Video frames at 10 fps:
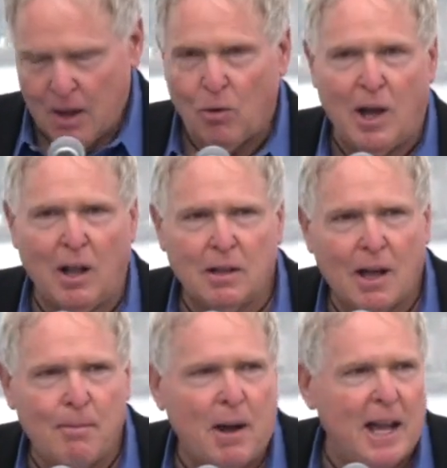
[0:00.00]
Well,
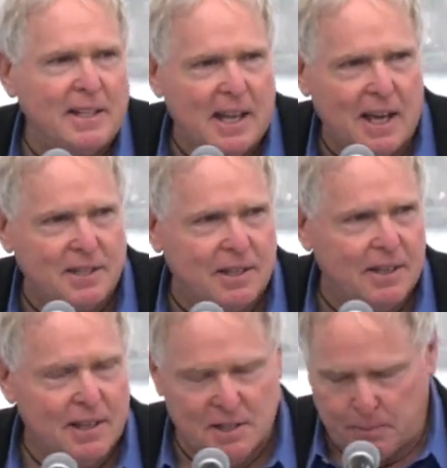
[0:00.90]
on my
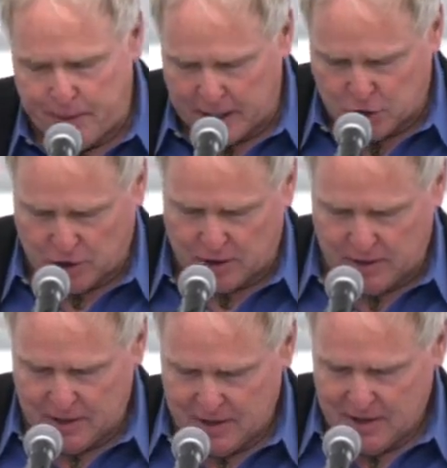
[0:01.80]
desk is a picture
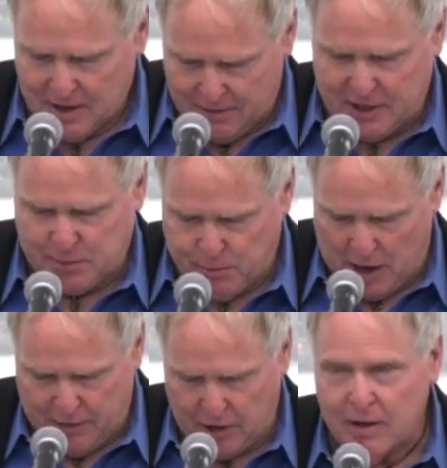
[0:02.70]
of his
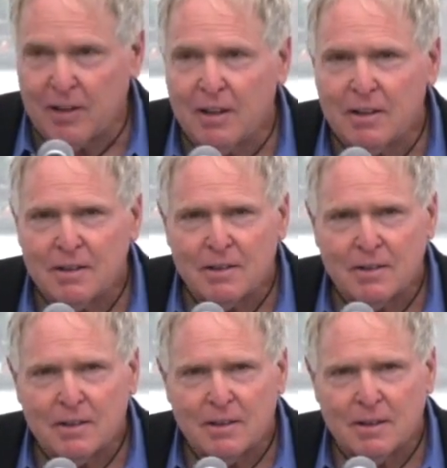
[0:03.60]
brother
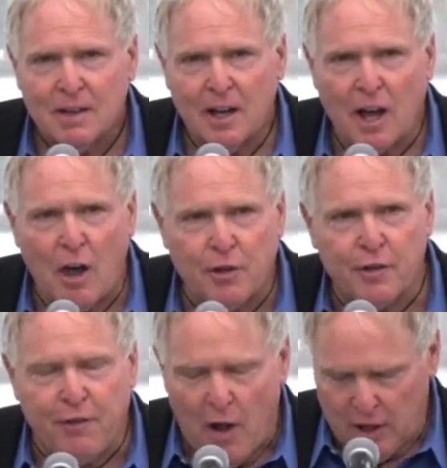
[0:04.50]
and
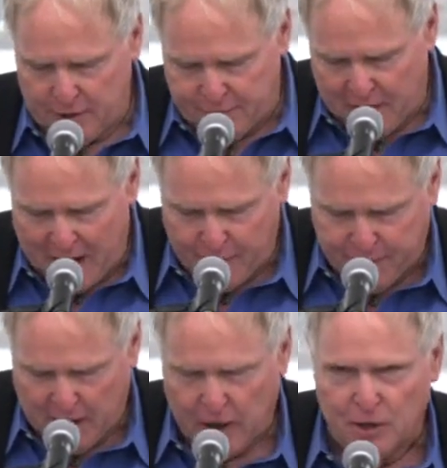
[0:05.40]
other fallen
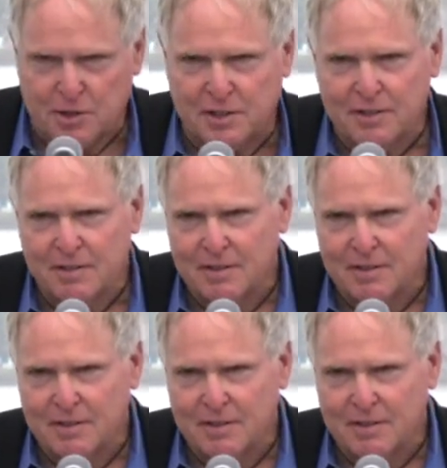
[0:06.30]
firefighters.